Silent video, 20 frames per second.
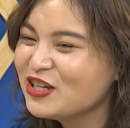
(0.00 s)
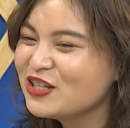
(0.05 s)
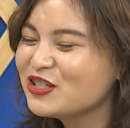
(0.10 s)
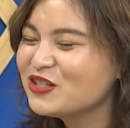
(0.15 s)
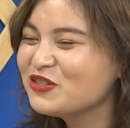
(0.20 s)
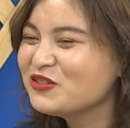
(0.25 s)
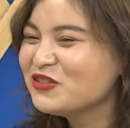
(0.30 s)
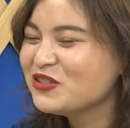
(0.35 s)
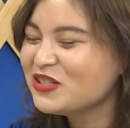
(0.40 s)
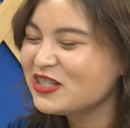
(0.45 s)

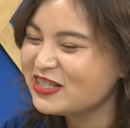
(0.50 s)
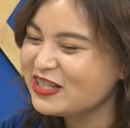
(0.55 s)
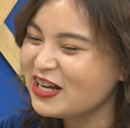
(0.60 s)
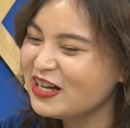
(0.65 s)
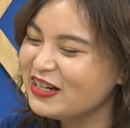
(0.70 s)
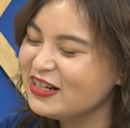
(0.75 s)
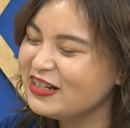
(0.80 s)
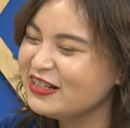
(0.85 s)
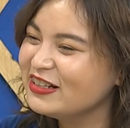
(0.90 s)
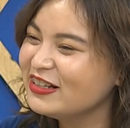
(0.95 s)
So you
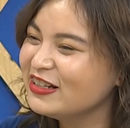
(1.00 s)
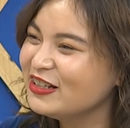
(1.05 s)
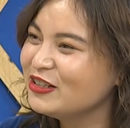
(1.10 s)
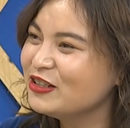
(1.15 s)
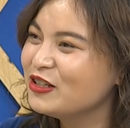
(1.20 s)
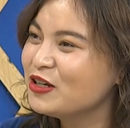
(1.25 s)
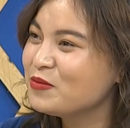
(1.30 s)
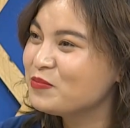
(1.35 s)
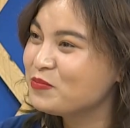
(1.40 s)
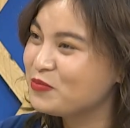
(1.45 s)
studied in
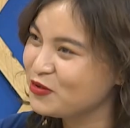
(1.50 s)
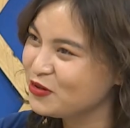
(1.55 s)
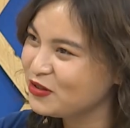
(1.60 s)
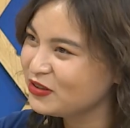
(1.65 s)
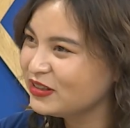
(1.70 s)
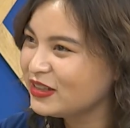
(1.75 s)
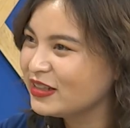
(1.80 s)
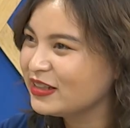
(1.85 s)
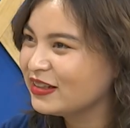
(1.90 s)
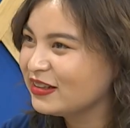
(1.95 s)

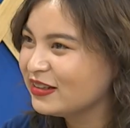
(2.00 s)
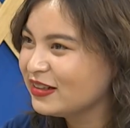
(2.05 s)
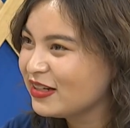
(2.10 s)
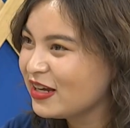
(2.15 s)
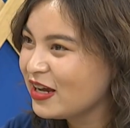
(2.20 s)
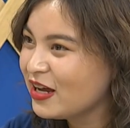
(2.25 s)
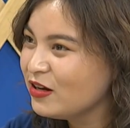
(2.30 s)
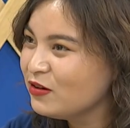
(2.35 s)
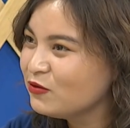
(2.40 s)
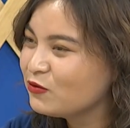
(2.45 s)
Berlin,
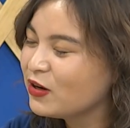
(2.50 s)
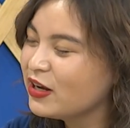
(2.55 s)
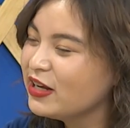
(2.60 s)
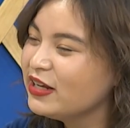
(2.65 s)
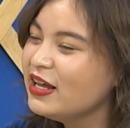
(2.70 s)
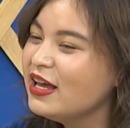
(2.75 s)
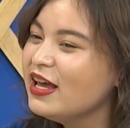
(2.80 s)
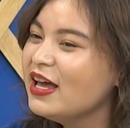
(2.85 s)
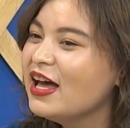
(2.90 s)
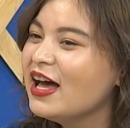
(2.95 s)
yeah,
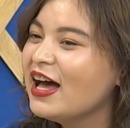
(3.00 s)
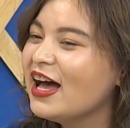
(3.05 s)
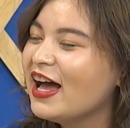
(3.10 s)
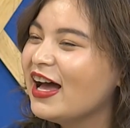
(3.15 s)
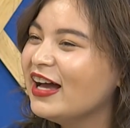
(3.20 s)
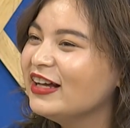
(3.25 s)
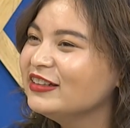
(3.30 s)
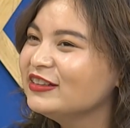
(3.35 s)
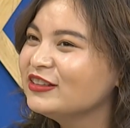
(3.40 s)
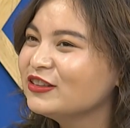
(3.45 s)
right?
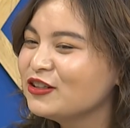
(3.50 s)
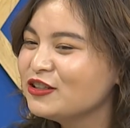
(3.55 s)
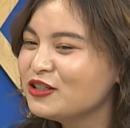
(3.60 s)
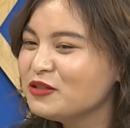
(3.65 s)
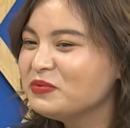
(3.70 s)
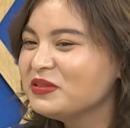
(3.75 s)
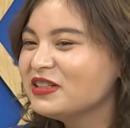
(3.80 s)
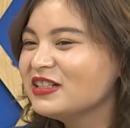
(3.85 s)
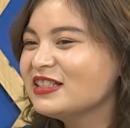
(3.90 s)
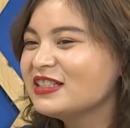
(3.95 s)
And could you
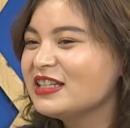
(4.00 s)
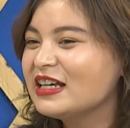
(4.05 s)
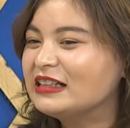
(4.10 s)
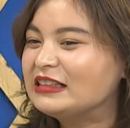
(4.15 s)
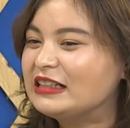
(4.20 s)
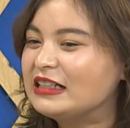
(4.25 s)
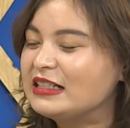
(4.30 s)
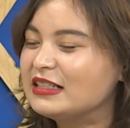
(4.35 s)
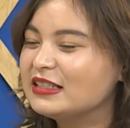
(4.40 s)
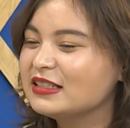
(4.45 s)
please tell
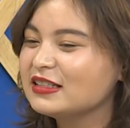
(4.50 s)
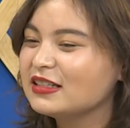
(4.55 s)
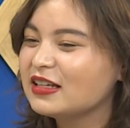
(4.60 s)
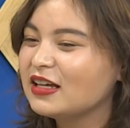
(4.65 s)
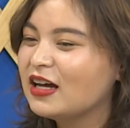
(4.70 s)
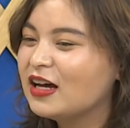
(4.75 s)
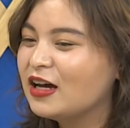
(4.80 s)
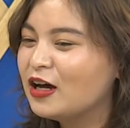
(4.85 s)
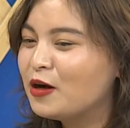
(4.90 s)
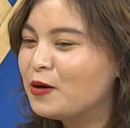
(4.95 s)
us
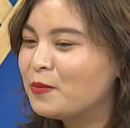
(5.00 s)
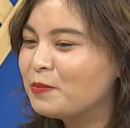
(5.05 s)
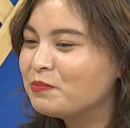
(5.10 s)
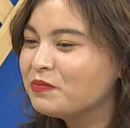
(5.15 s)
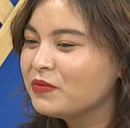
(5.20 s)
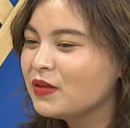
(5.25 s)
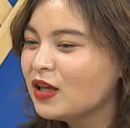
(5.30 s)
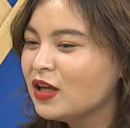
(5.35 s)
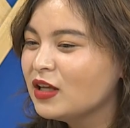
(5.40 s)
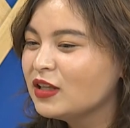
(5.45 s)

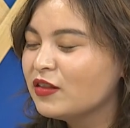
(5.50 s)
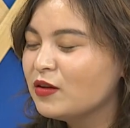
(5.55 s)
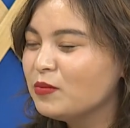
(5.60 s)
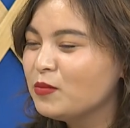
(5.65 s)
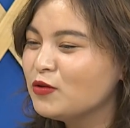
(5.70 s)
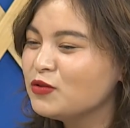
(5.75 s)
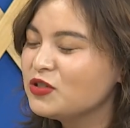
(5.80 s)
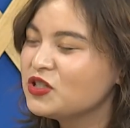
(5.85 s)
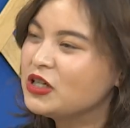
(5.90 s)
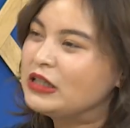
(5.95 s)
the
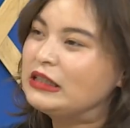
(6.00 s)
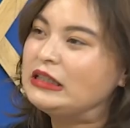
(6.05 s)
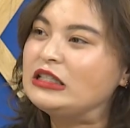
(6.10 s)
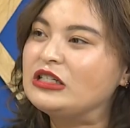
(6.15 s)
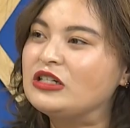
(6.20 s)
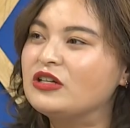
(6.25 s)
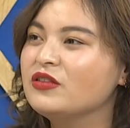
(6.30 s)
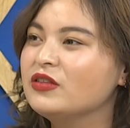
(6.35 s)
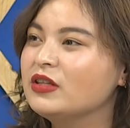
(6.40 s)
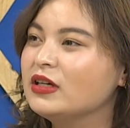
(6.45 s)
most
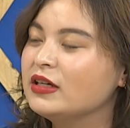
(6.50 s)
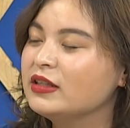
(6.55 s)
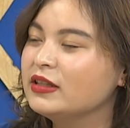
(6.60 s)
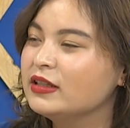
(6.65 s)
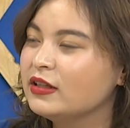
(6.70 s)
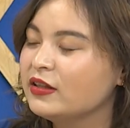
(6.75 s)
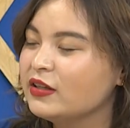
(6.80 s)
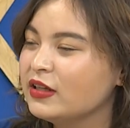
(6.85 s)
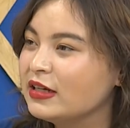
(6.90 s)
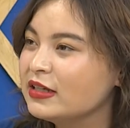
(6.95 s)
challenging
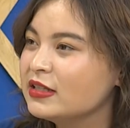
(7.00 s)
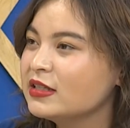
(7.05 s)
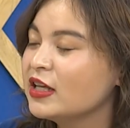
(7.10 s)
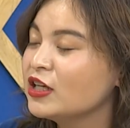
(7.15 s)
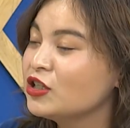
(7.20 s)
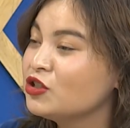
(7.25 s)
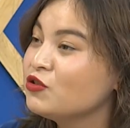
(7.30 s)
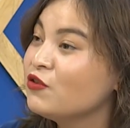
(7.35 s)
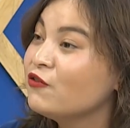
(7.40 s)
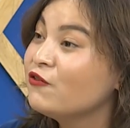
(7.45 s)
things
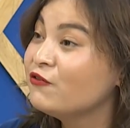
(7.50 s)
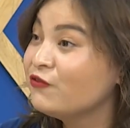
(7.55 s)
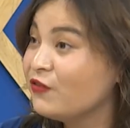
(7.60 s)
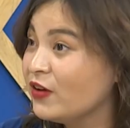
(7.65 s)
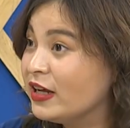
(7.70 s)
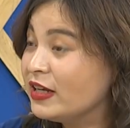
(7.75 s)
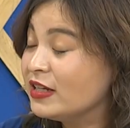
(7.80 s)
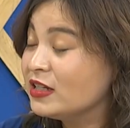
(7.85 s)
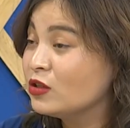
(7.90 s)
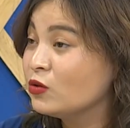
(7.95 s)
that you
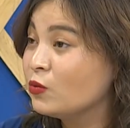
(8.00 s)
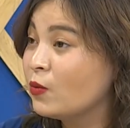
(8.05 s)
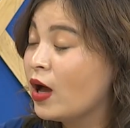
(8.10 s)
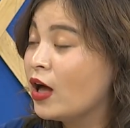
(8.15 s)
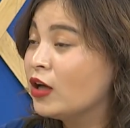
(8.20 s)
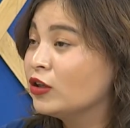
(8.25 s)
faced while